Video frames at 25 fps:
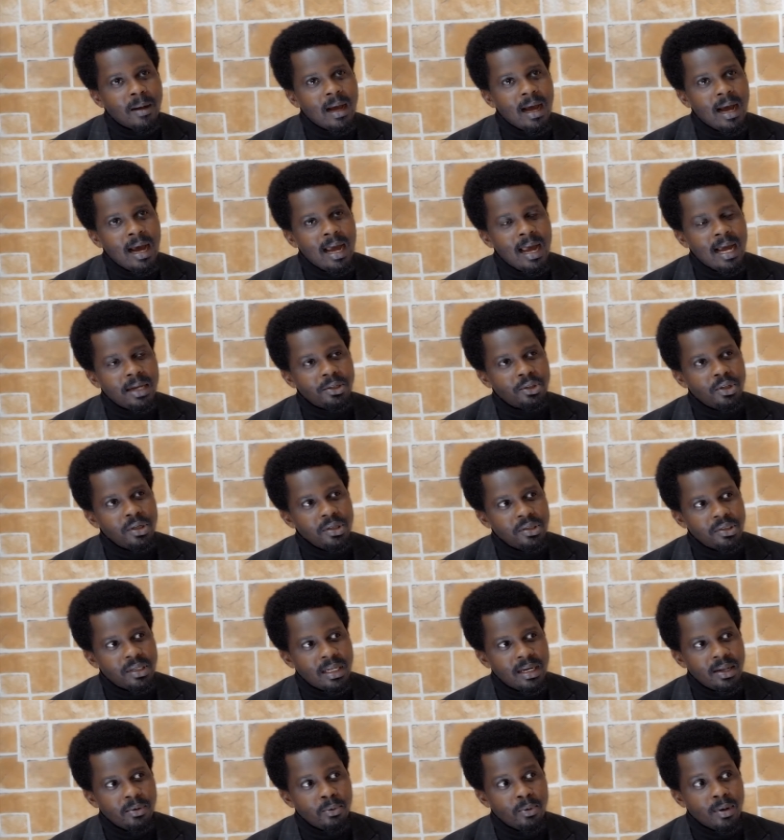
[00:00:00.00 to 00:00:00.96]
I actually
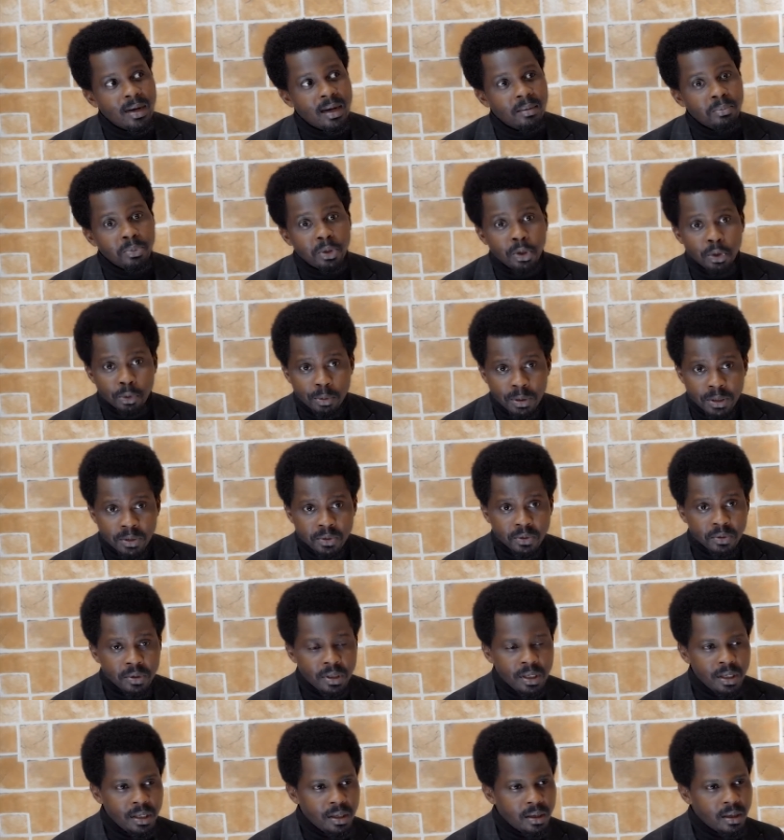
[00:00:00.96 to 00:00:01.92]
started what I'm doing
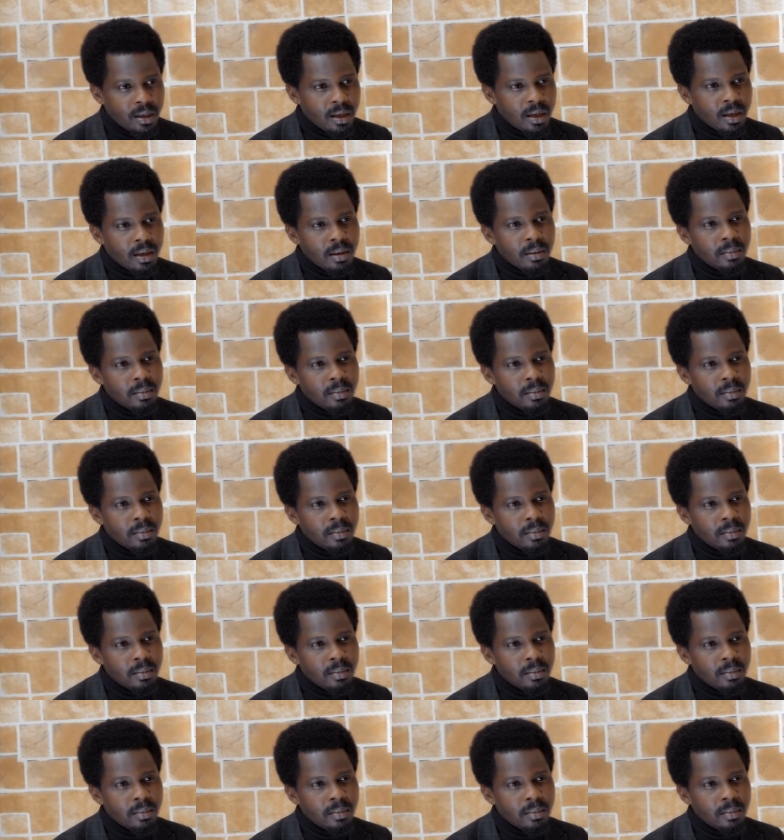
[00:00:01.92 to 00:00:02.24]
today